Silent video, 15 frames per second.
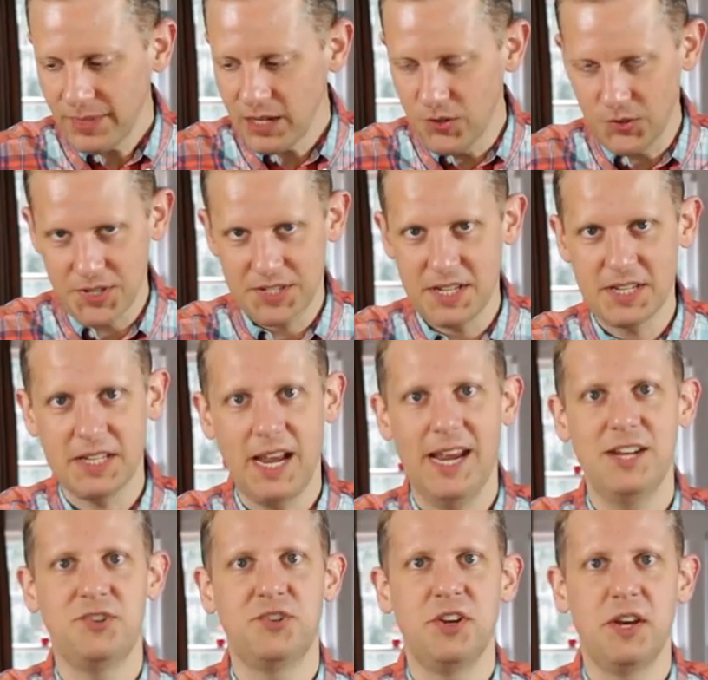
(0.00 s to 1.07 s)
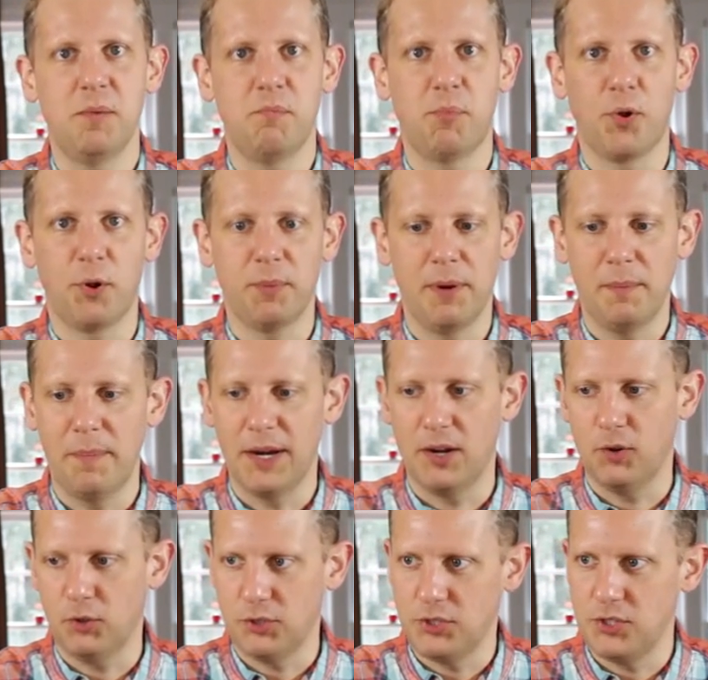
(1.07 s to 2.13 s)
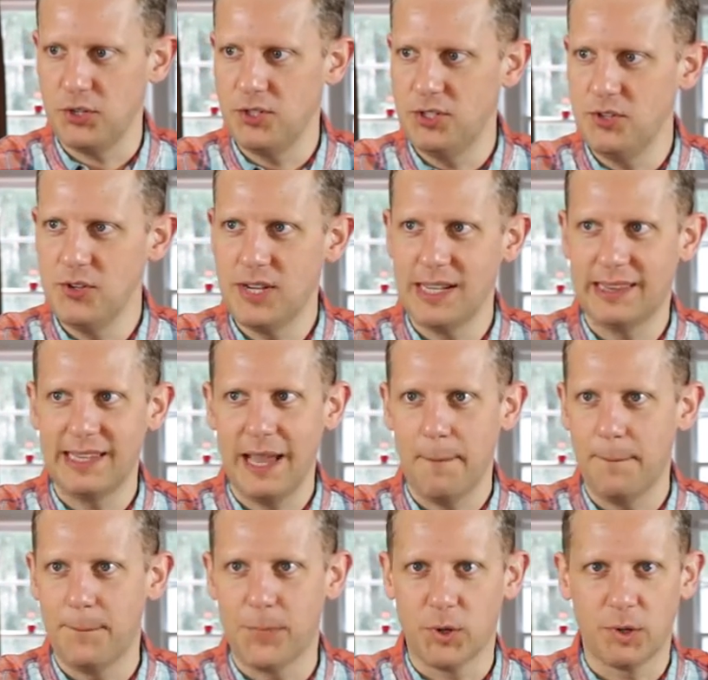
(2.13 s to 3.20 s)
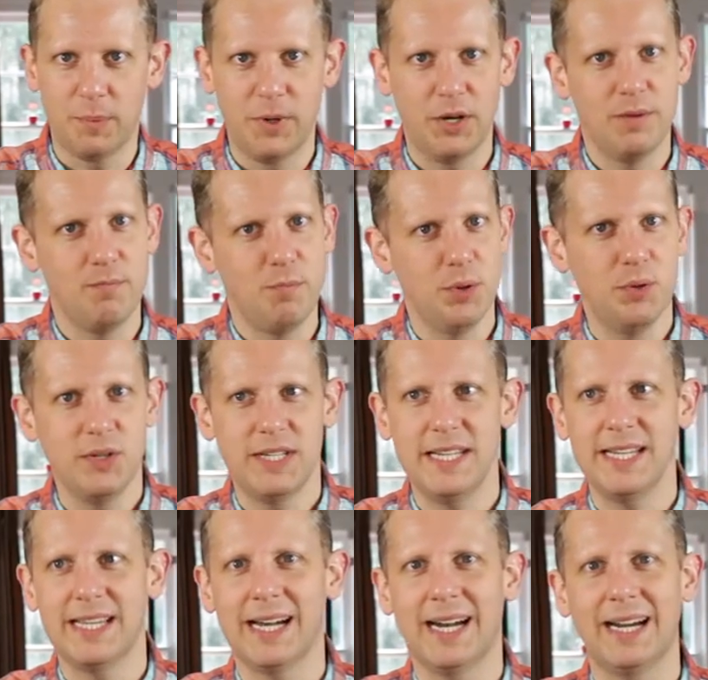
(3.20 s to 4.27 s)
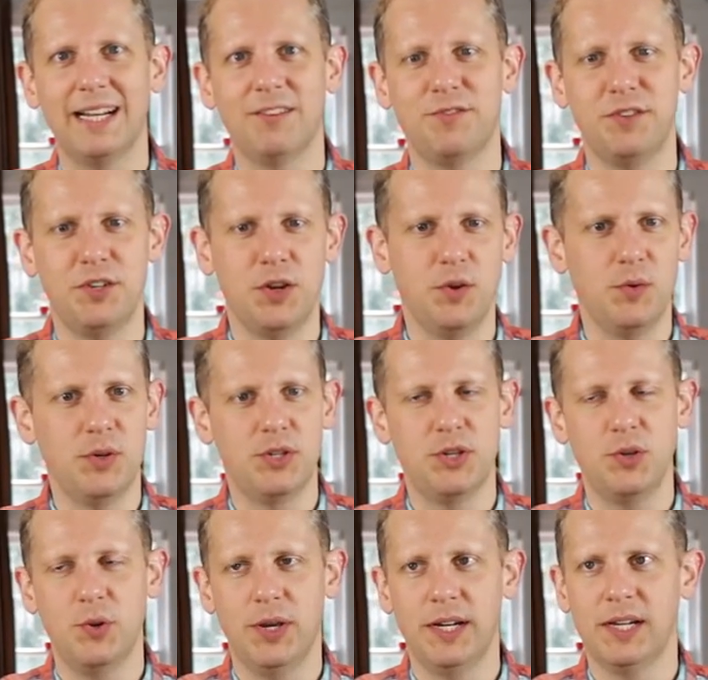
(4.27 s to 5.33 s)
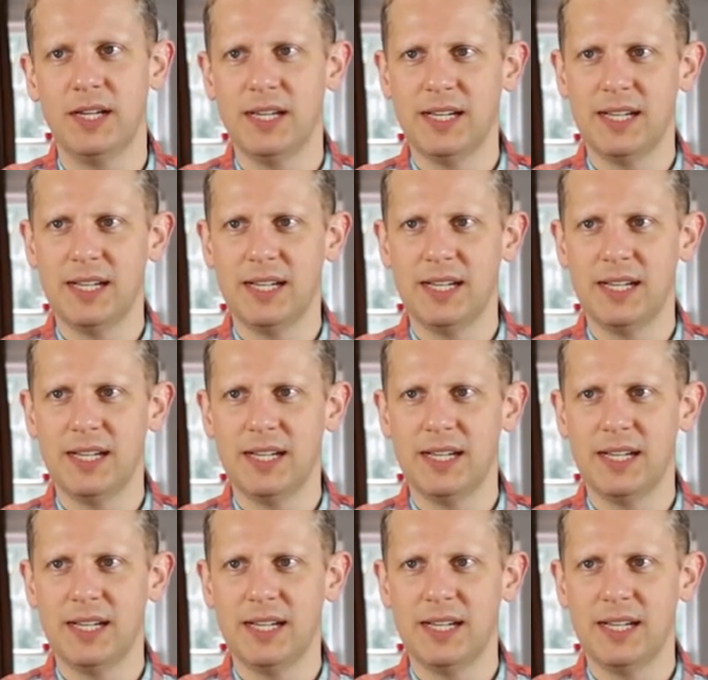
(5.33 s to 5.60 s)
Or this is aged in bourbon barrels, so you do get that bourbon boozy kind of note to it.